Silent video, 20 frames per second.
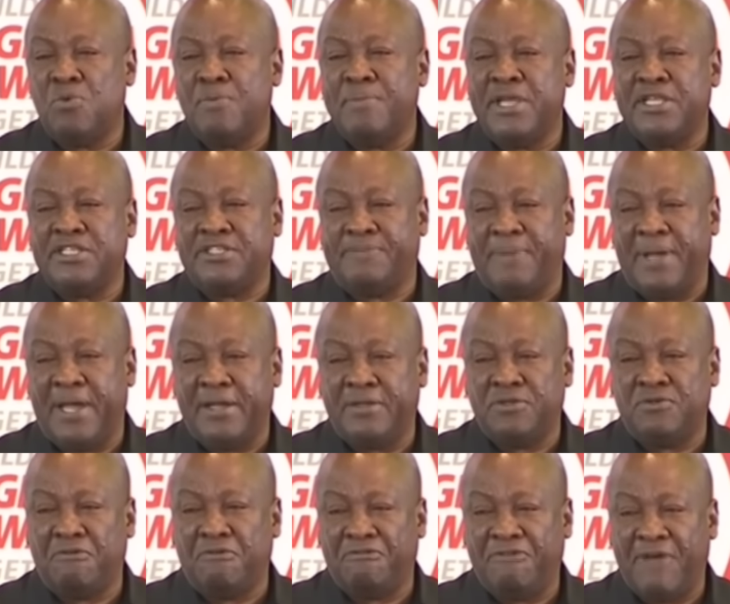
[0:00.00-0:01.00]
the Women's
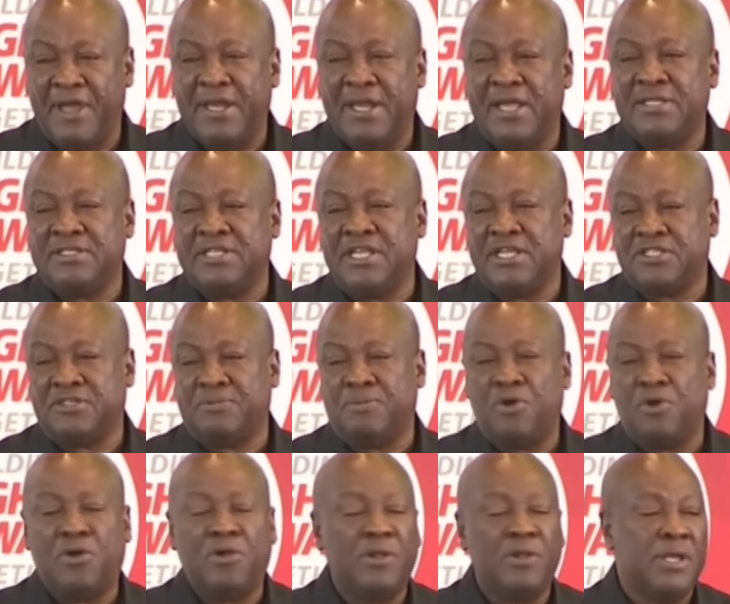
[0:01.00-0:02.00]
Bank to finance their
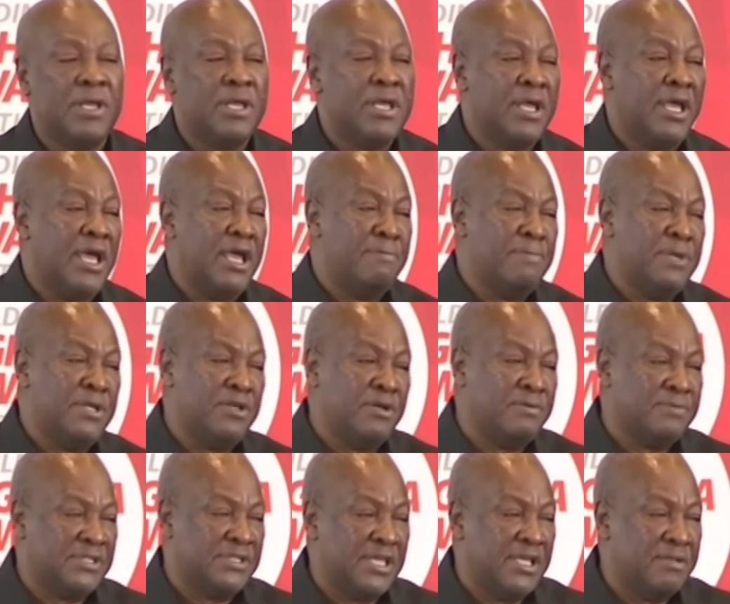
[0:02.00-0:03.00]
small and
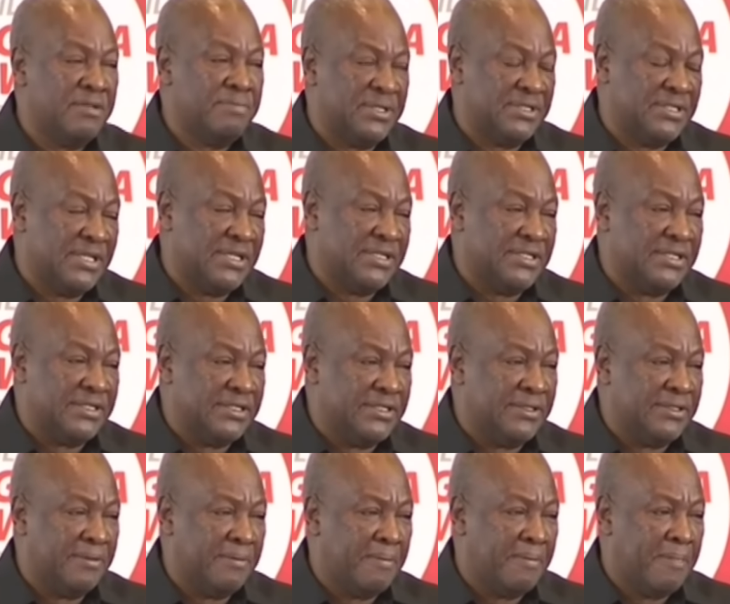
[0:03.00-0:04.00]
medium-scale
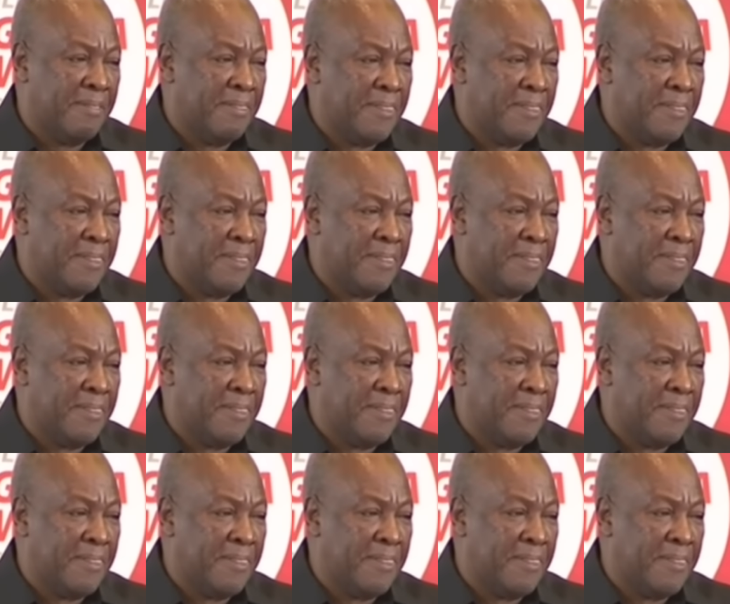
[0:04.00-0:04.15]
businesses.